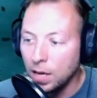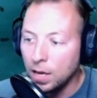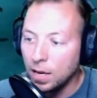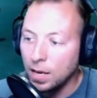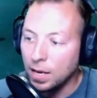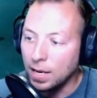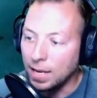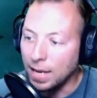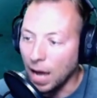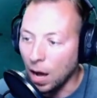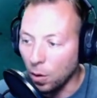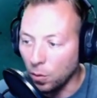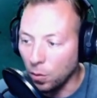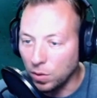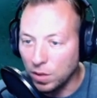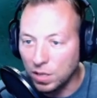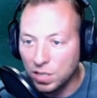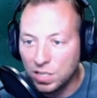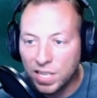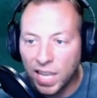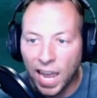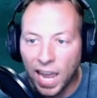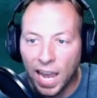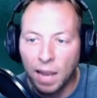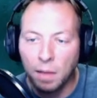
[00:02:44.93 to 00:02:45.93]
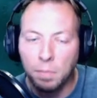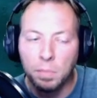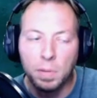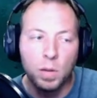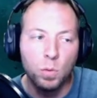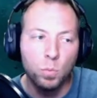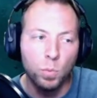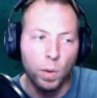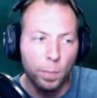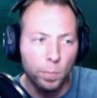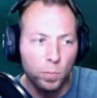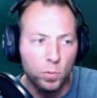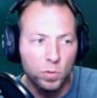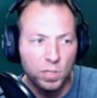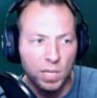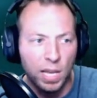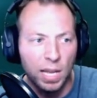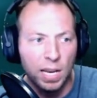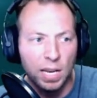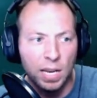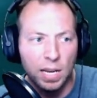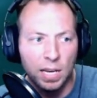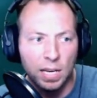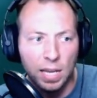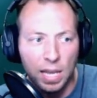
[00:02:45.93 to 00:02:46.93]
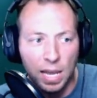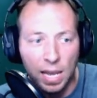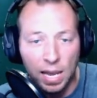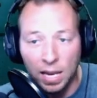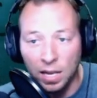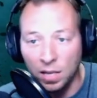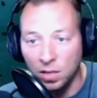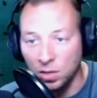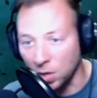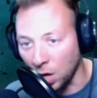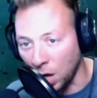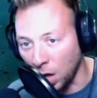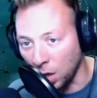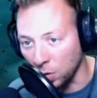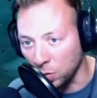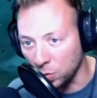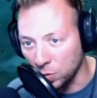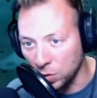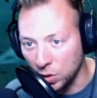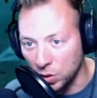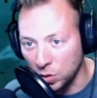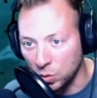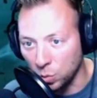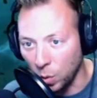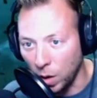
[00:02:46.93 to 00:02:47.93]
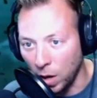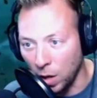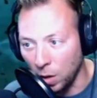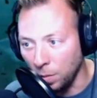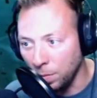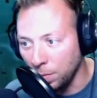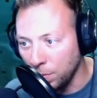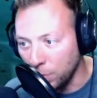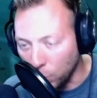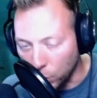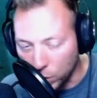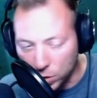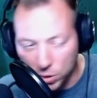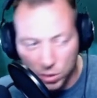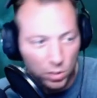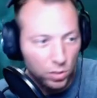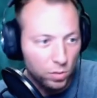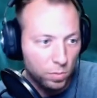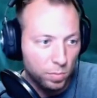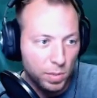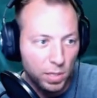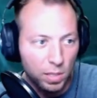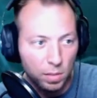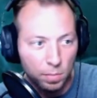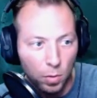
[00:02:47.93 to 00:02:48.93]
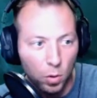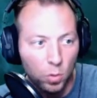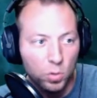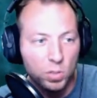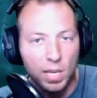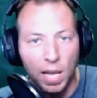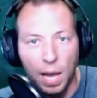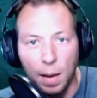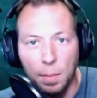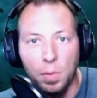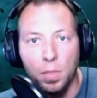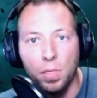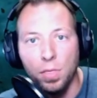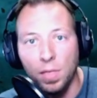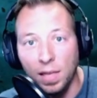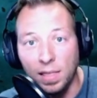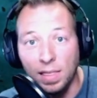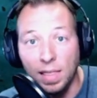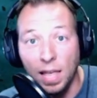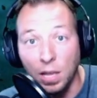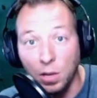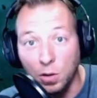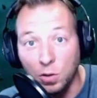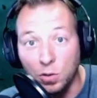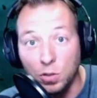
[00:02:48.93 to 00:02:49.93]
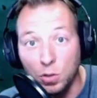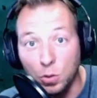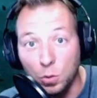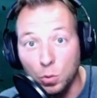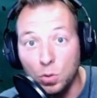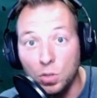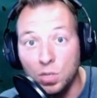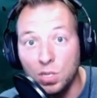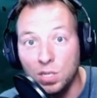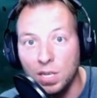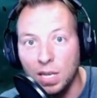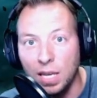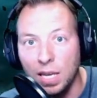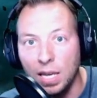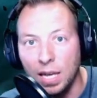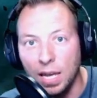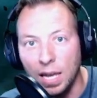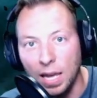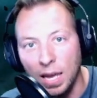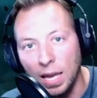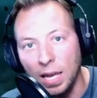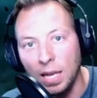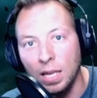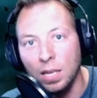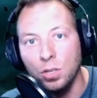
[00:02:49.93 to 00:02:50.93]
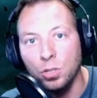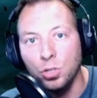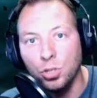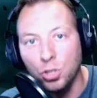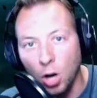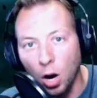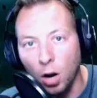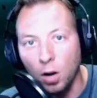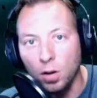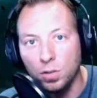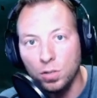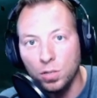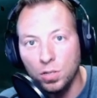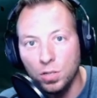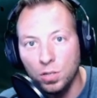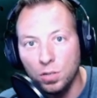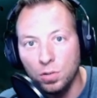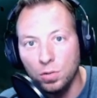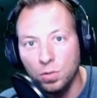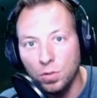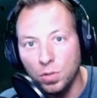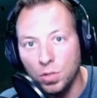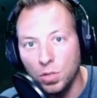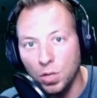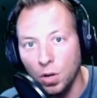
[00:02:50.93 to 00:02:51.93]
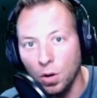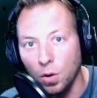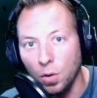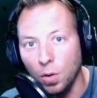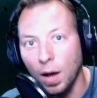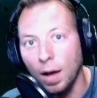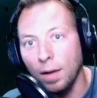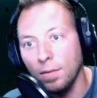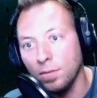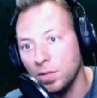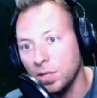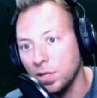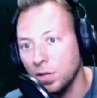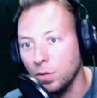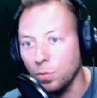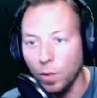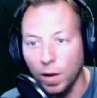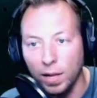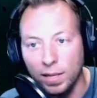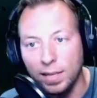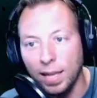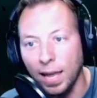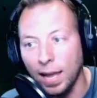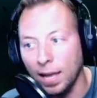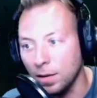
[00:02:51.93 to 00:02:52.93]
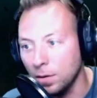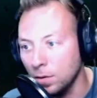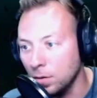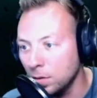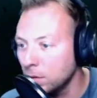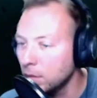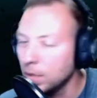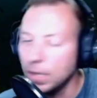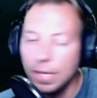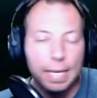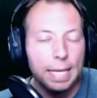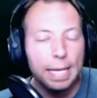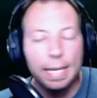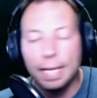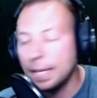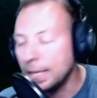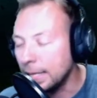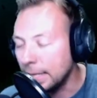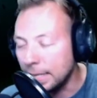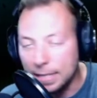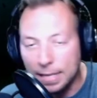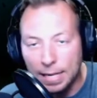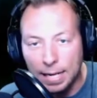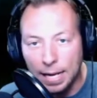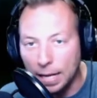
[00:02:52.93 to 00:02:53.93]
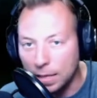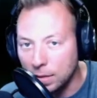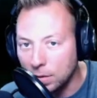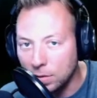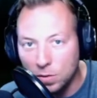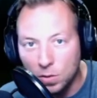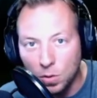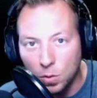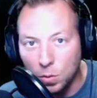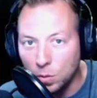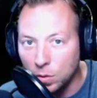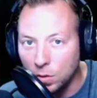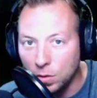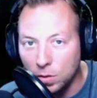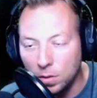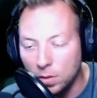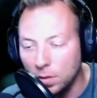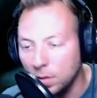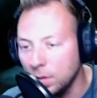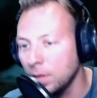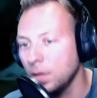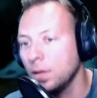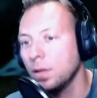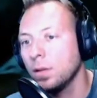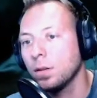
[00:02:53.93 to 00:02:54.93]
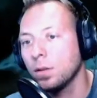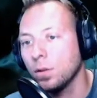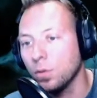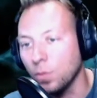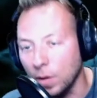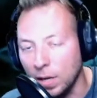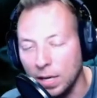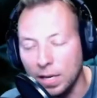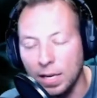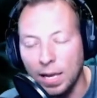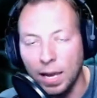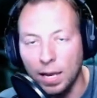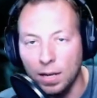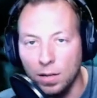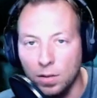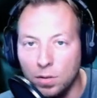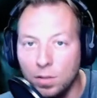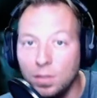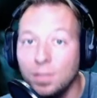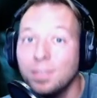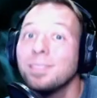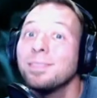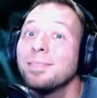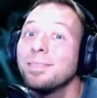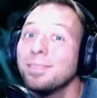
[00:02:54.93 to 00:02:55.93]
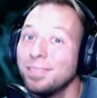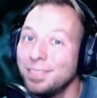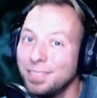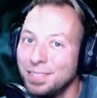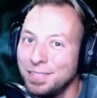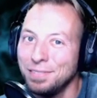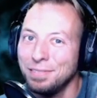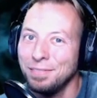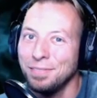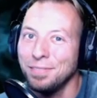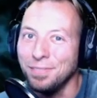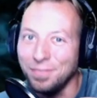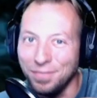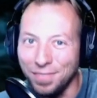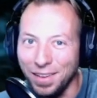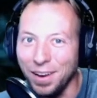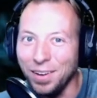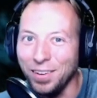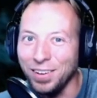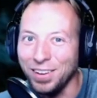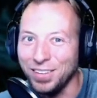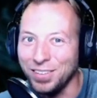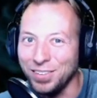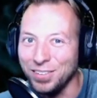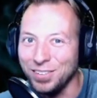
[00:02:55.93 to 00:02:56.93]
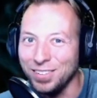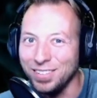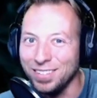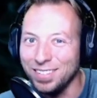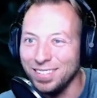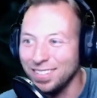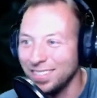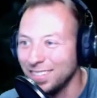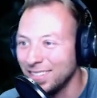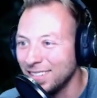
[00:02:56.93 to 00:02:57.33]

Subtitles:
Now, these can be represented in colors as well, which will be the most common thing that you do see in charts. So obviously red candles, not so good. Green candles, very good.